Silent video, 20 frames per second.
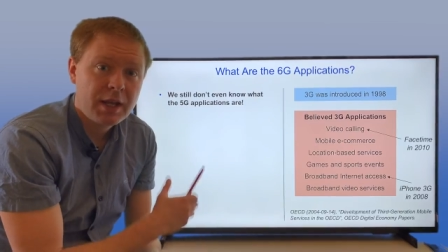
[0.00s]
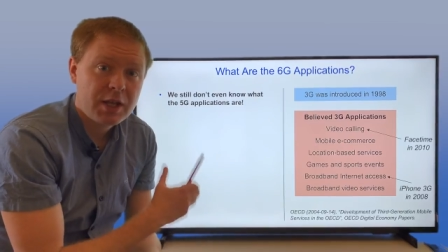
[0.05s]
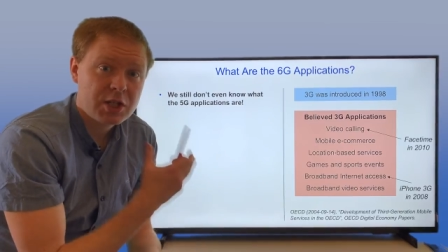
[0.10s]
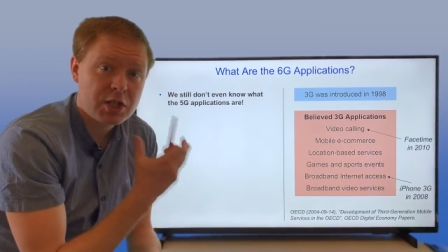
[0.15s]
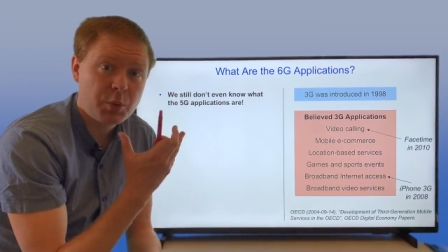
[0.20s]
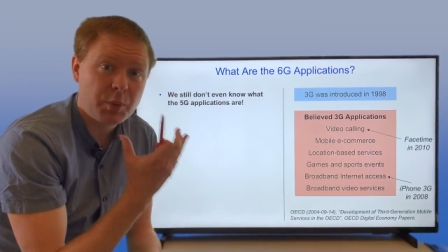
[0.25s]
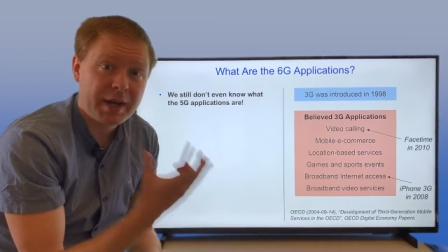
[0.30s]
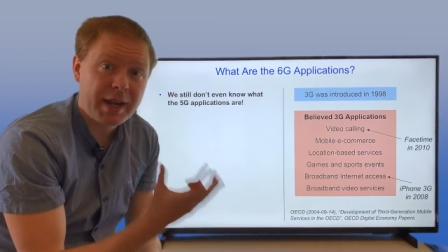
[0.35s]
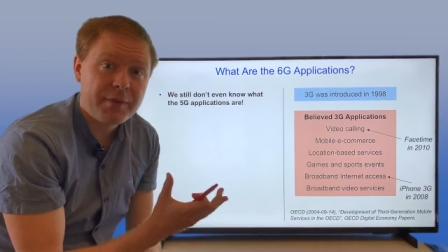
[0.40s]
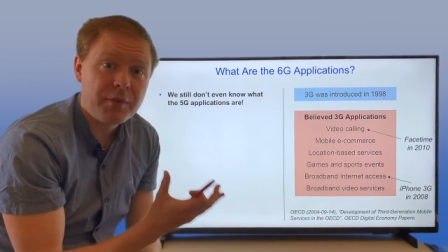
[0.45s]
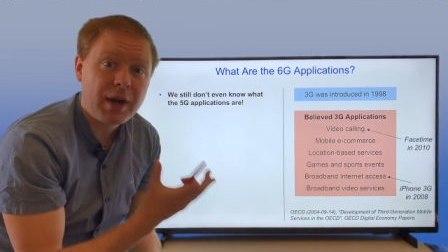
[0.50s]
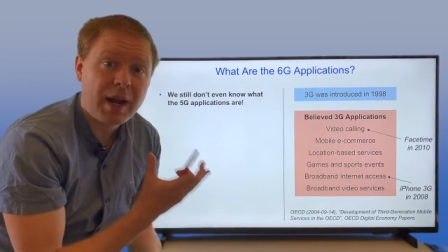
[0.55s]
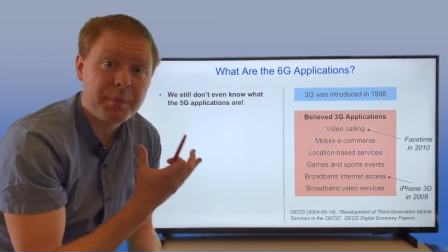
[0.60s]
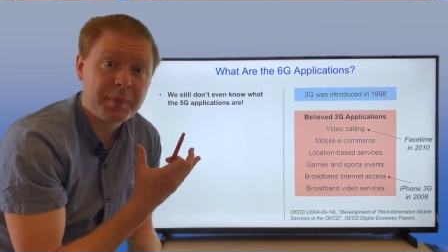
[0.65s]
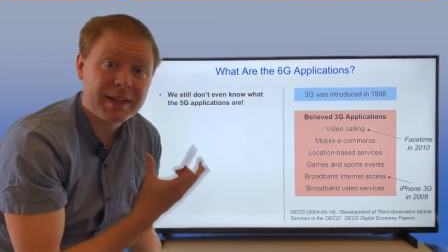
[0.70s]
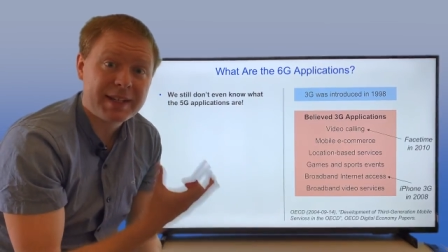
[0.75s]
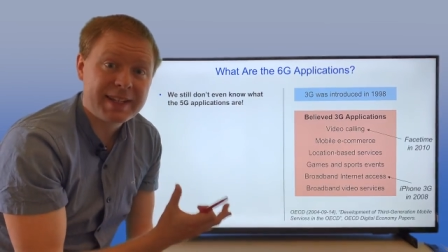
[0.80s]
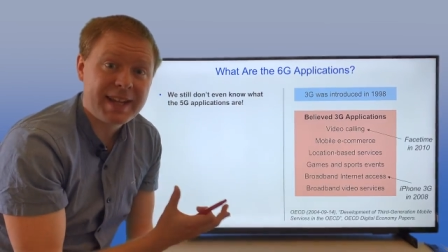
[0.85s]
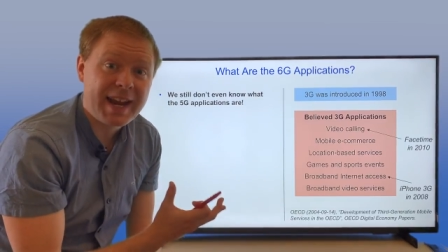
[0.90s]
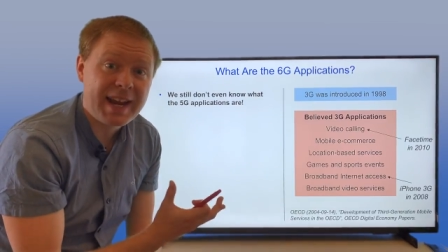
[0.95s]
So whatever
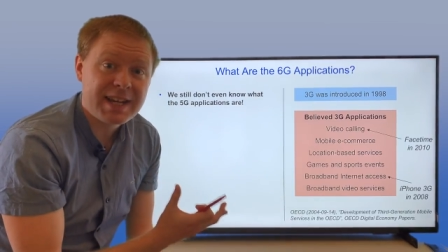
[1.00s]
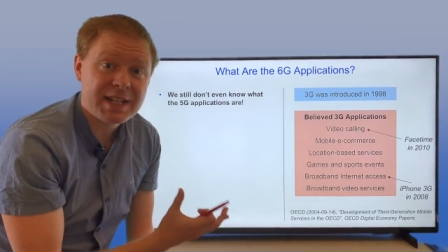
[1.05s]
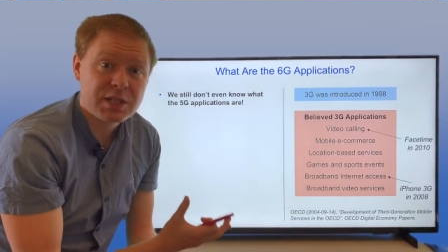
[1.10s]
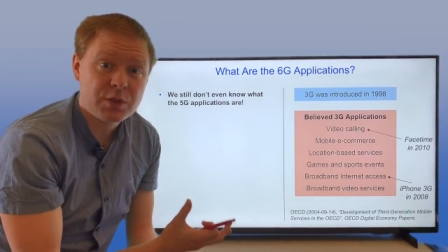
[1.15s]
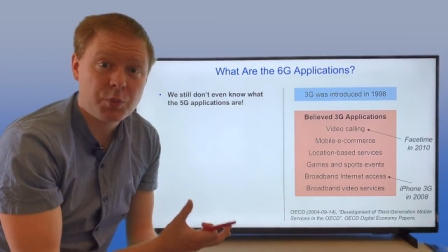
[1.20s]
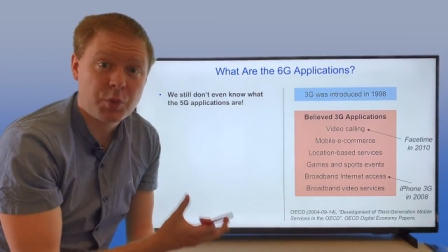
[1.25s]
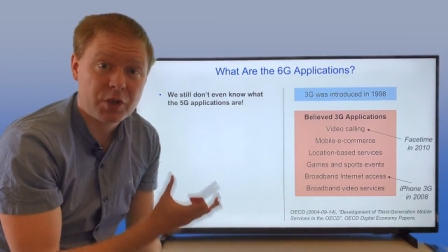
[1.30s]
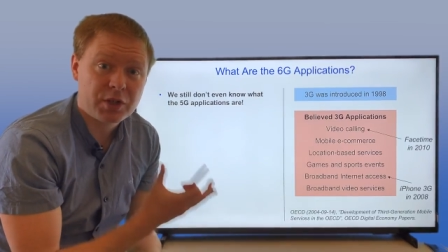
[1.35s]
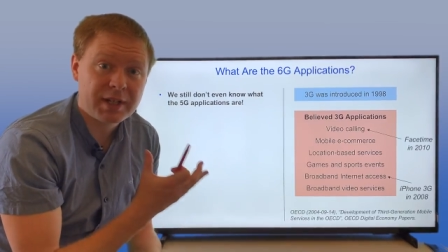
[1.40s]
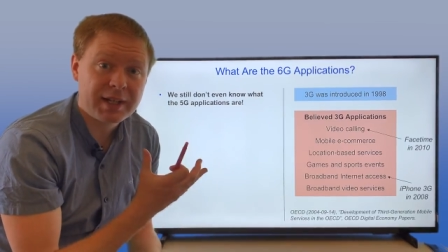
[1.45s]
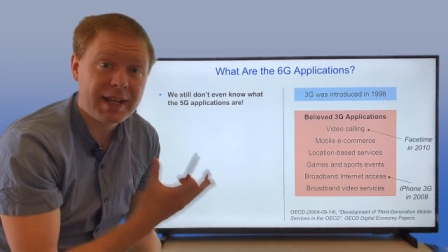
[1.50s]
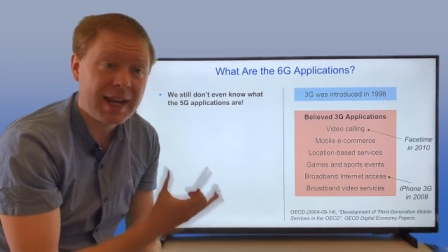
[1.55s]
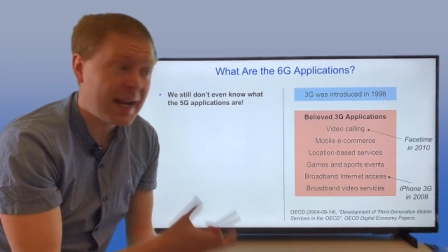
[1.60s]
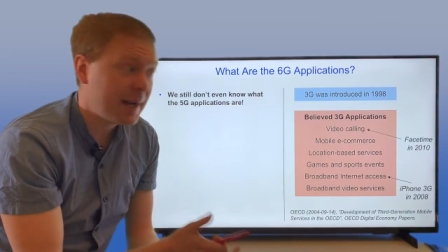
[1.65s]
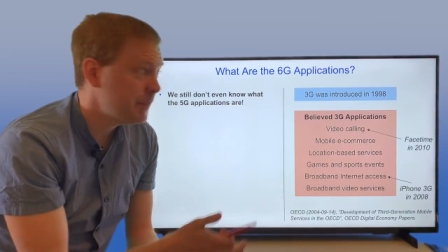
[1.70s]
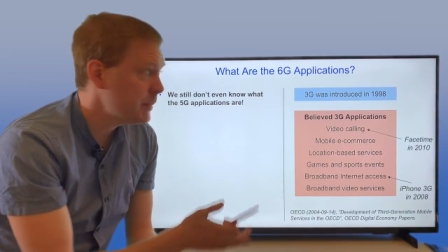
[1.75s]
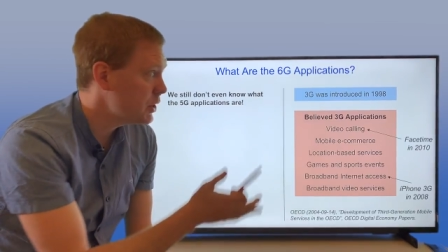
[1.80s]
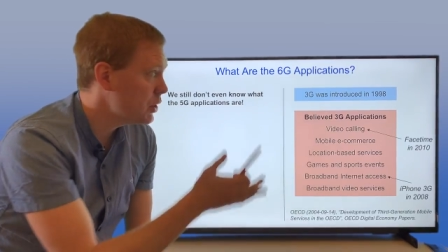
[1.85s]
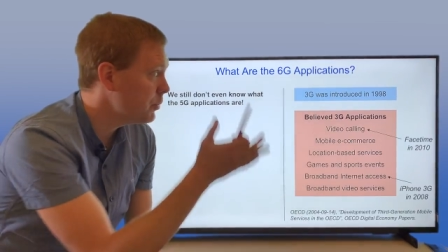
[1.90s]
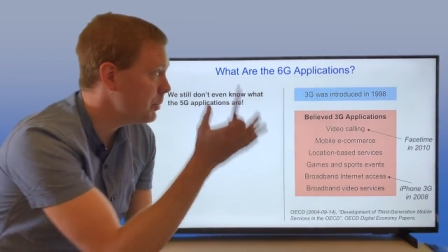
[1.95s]
application were
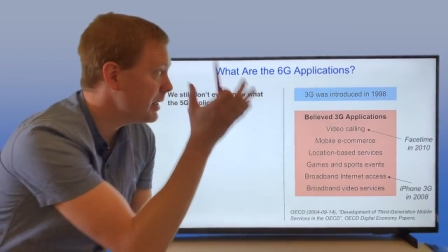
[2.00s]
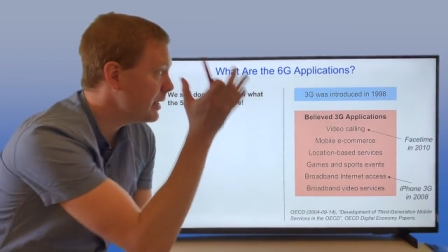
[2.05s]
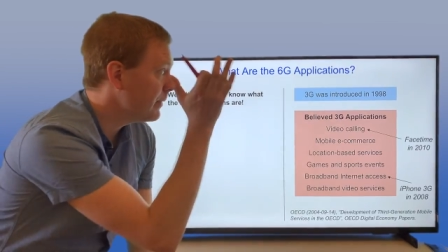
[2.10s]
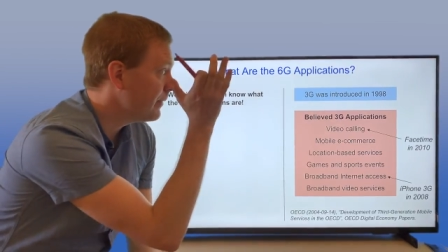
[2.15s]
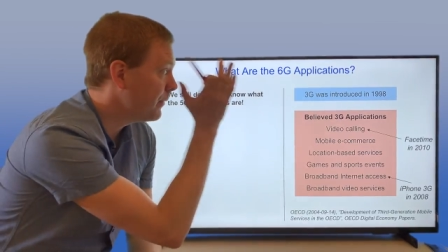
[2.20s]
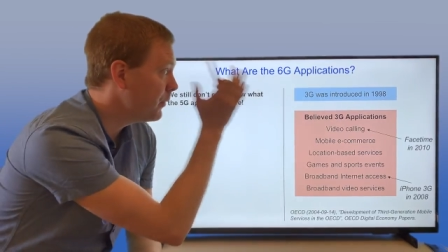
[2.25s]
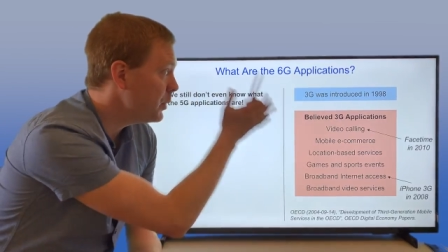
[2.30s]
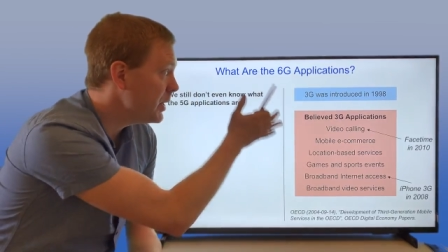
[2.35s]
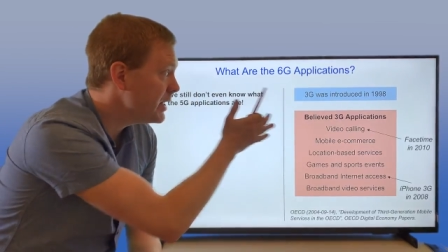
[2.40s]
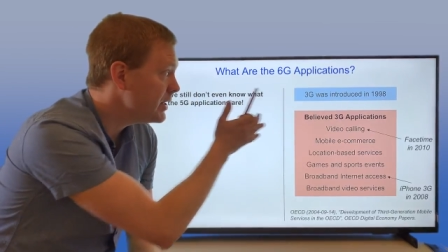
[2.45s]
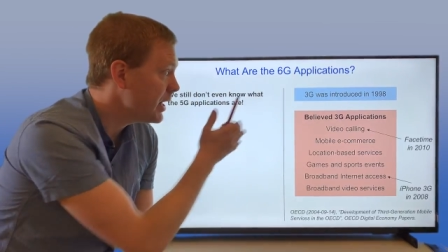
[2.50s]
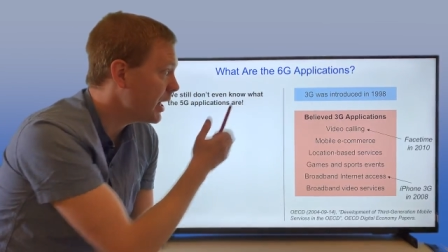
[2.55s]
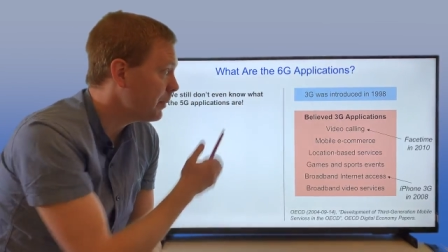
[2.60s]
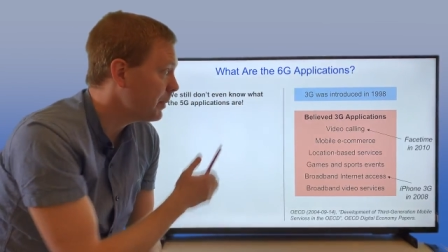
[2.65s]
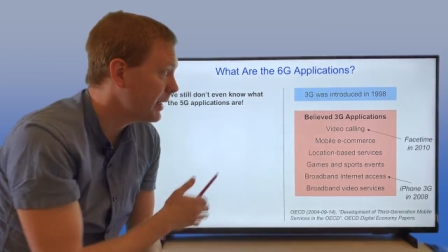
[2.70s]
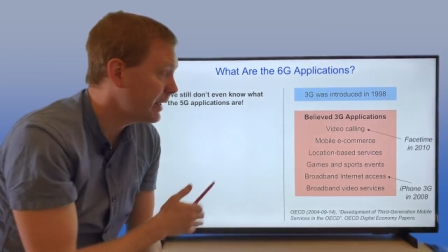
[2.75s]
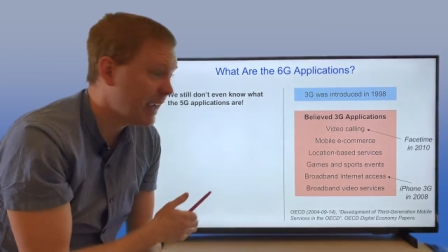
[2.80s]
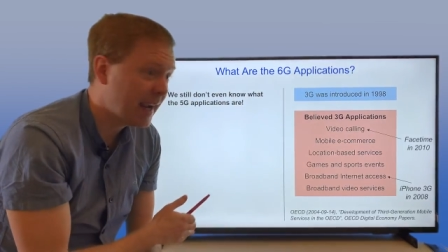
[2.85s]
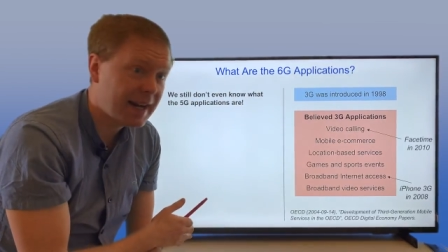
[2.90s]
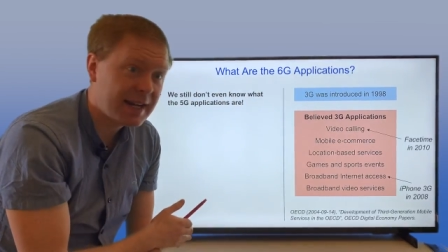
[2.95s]
claimed to be 3G
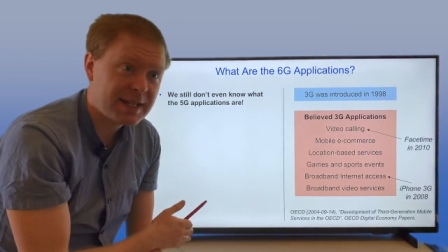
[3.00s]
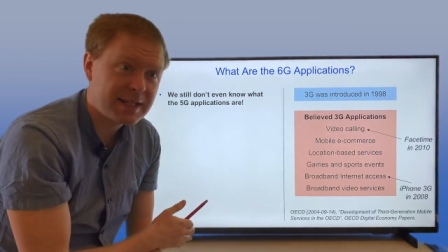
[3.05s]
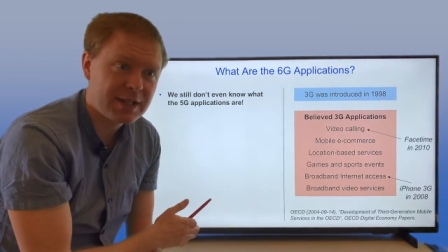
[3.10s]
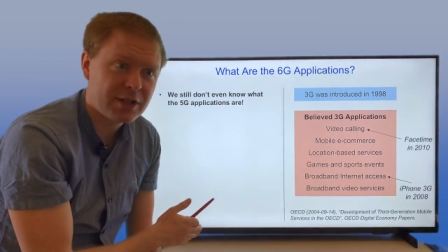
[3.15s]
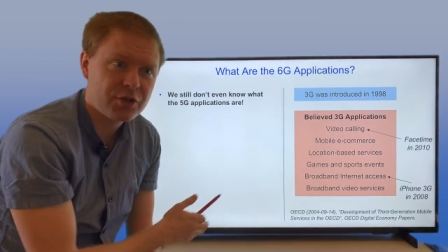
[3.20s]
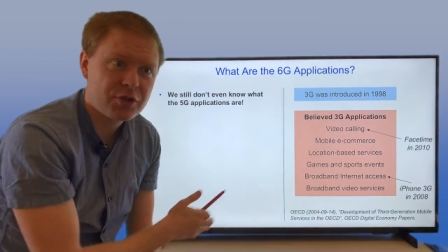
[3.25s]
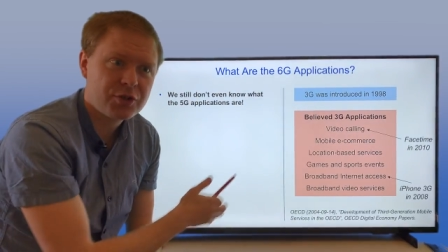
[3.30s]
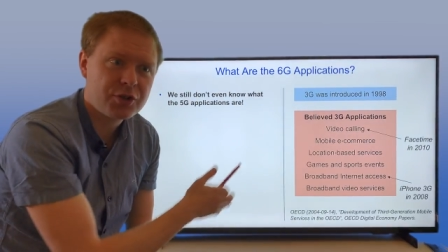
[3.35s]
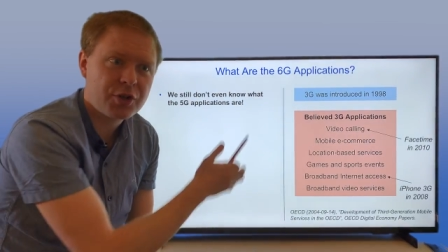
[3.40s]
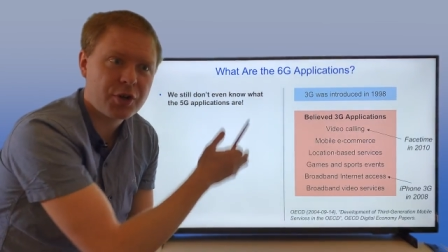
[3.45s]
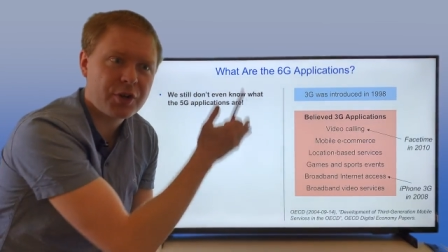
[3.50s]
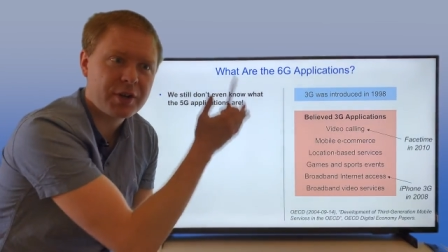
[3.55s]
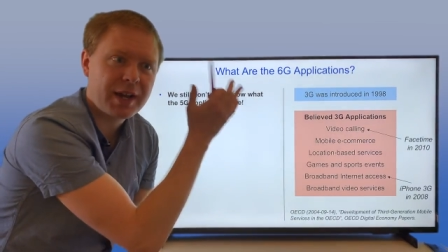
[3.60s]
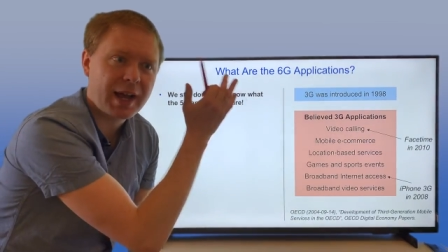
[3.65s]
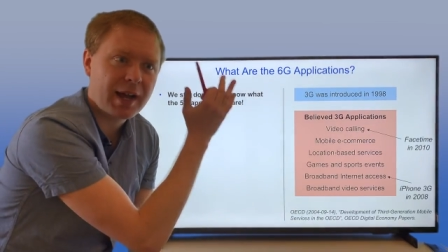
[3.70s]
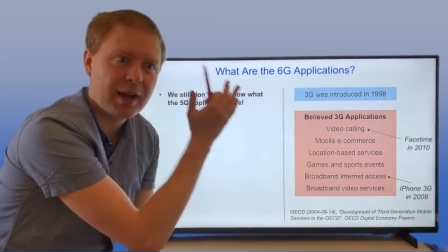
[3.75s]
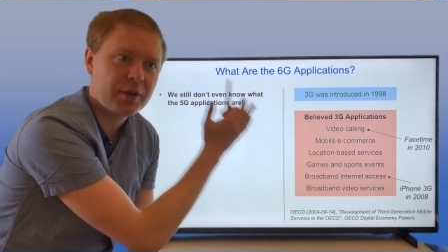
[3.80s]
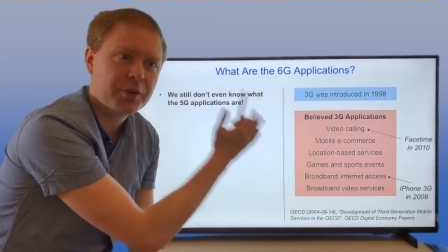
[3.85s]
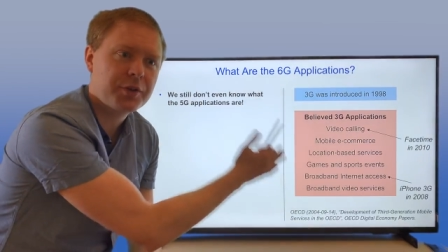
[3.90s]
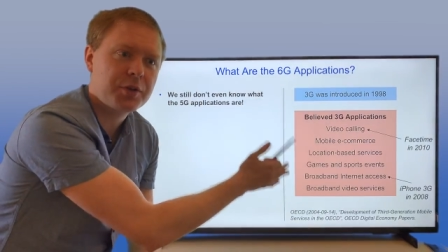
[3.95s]
application turned
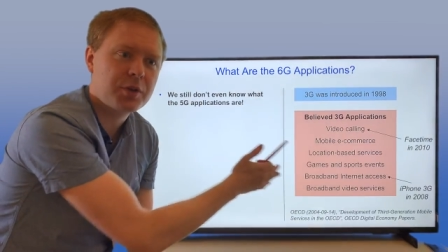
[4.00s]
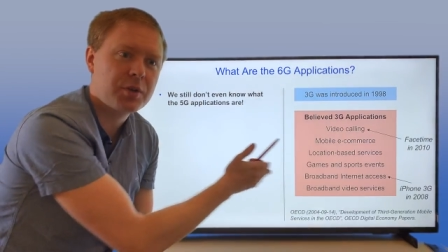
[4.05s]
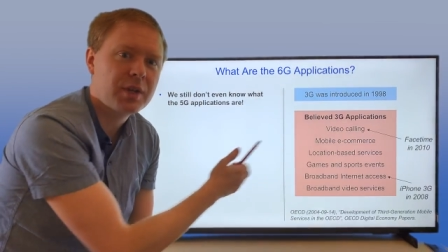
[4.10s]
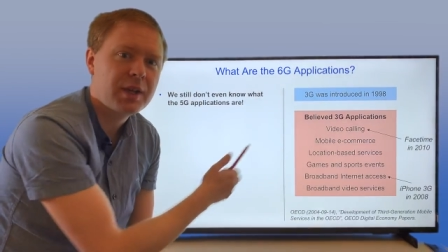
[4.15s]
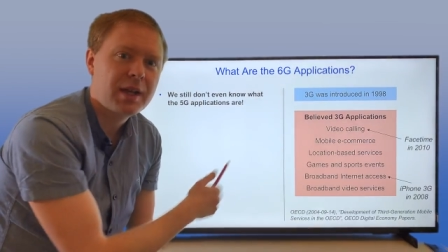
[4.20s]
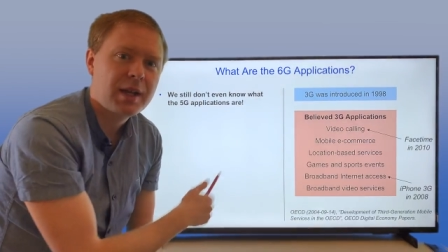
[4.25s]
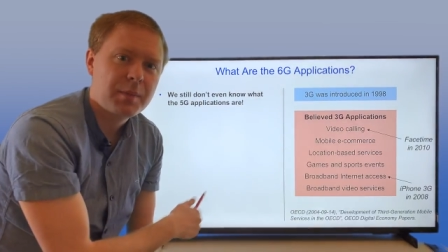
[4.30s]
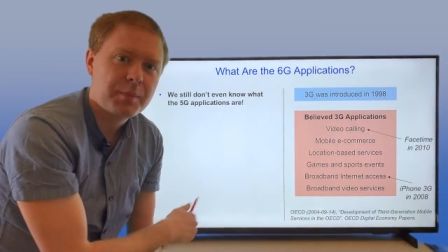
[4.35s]
out to